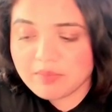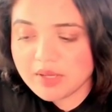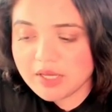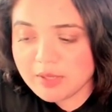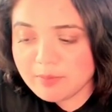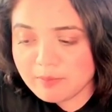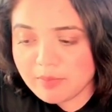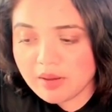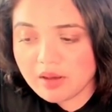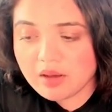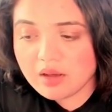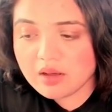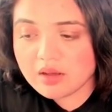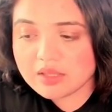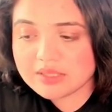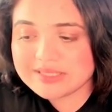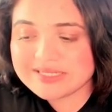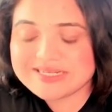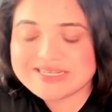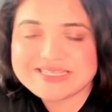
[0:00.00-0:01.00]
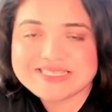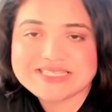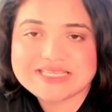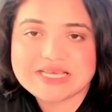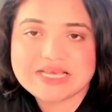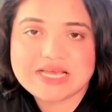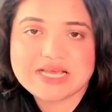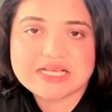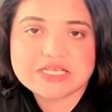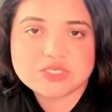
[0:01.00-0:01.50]
HIPAA, there is
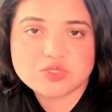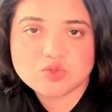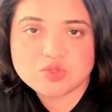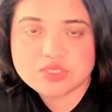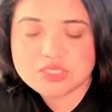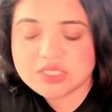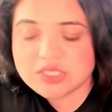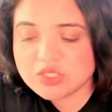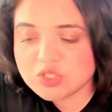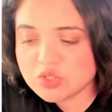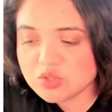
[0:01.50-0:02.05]
S O C